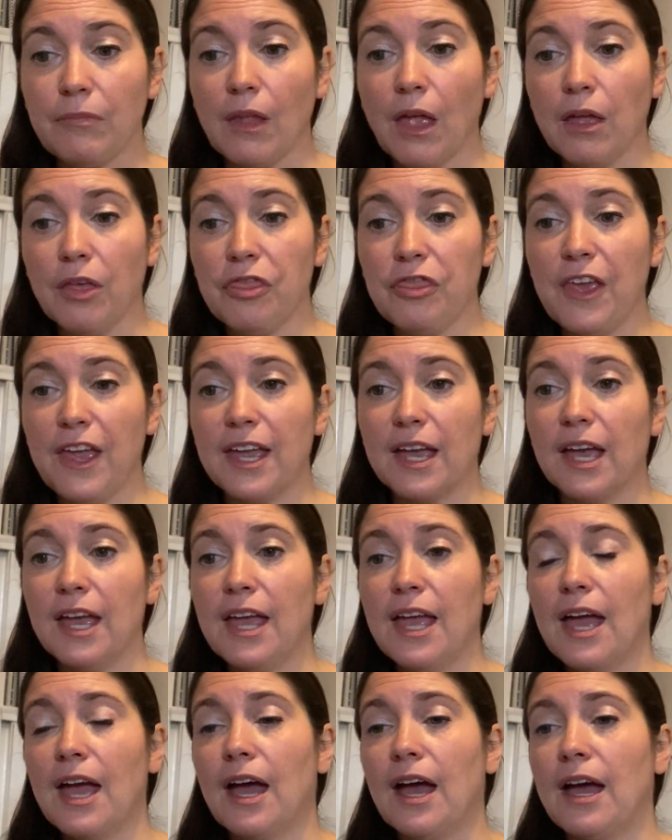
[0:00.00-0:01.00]
thing
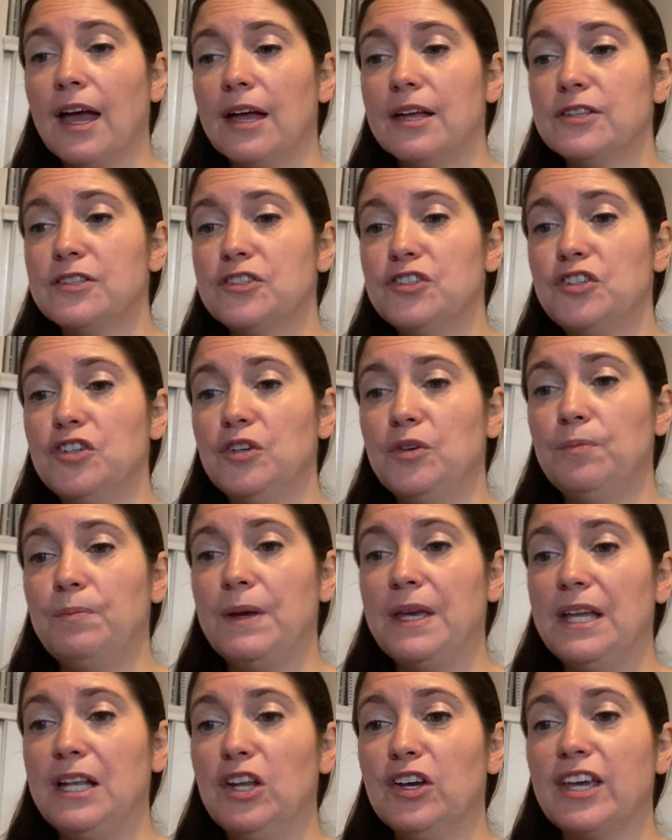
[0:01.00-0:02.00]
to
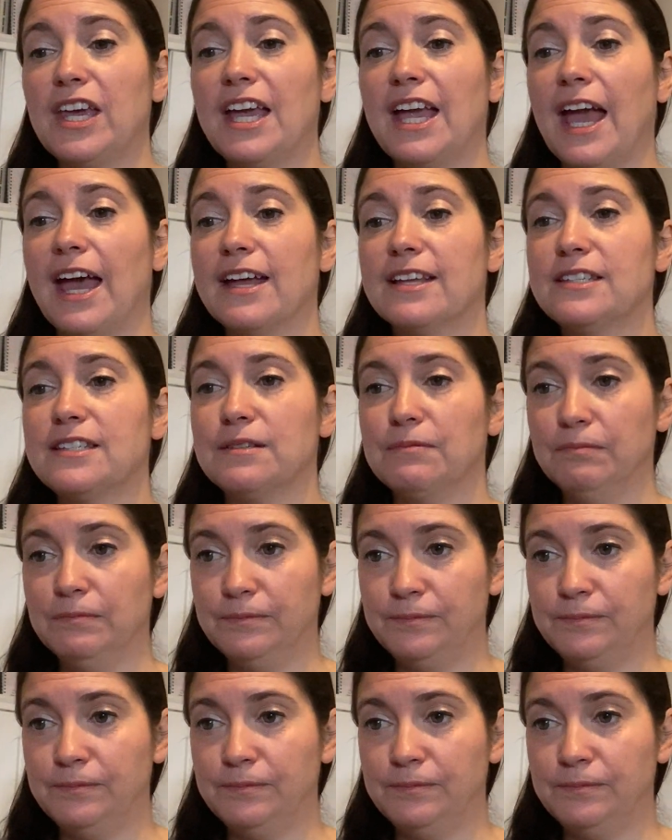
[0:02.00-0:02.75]
be looking at.